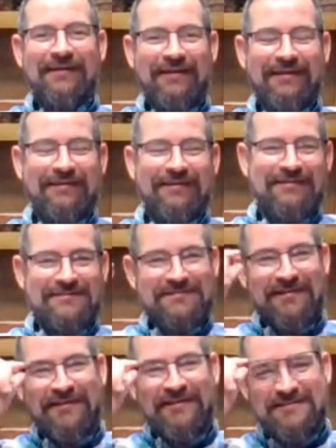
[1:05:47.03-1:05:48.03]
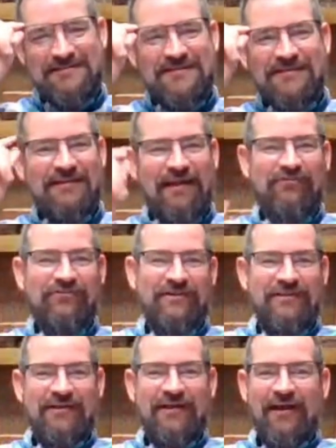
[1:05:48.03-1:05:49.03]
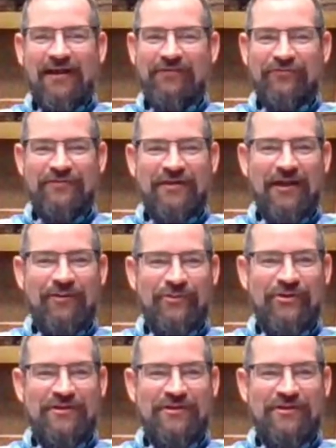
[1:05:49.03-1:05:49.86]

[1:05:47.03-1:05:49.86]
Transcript: He is definitely the guy for diameter